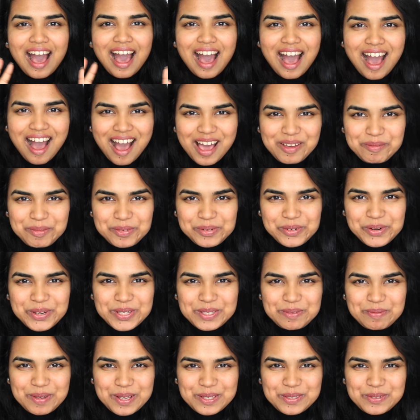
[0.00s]
Hi
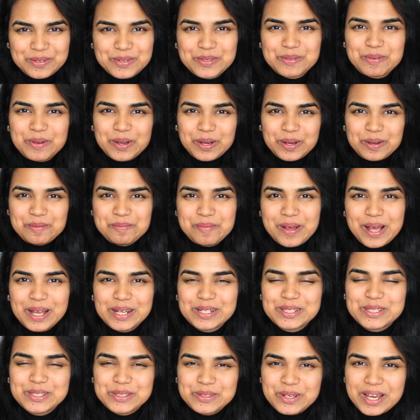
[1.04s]
Maurice Vessels, welcome
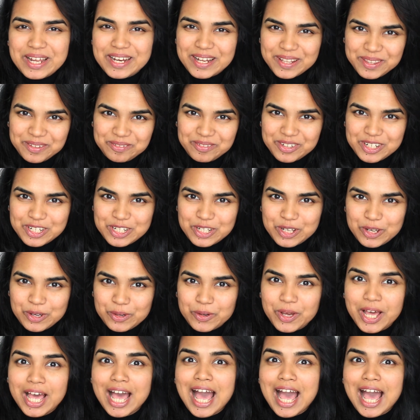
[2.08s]
back to another video.